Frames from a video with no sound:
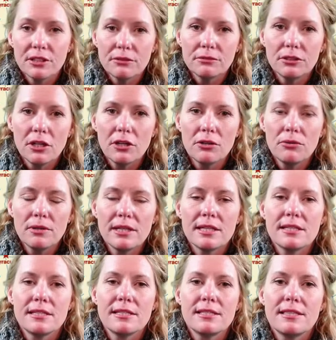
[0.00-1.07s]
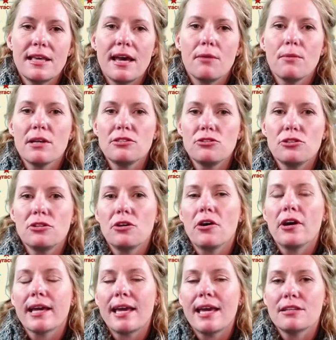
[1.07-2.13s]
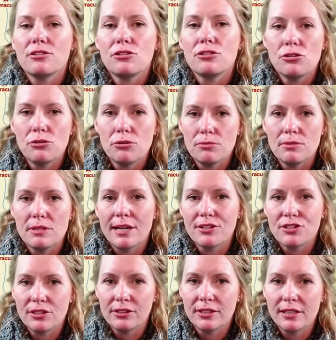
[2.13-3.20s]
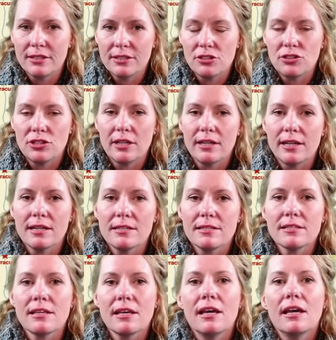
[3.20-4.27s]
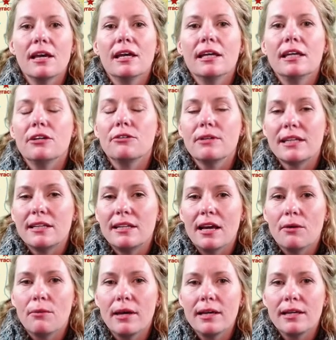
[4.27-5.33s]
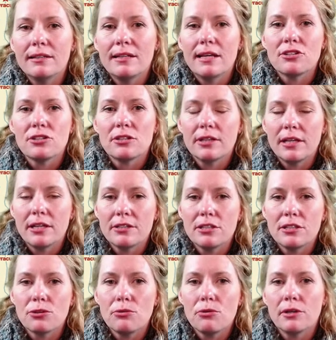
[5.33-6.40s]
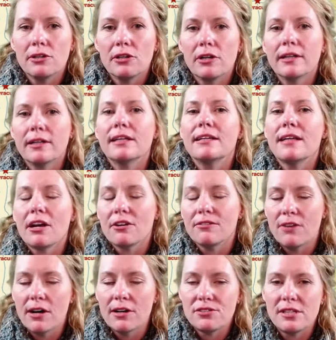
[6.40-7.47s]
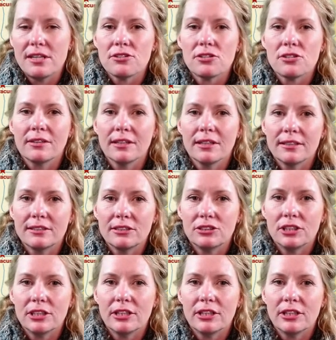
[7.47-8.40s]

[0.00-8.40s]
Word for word: don't know is that Western New York has two National Heritage Areas, Erie Canalway National Heritage Corridor and Niagara Falls National Heritage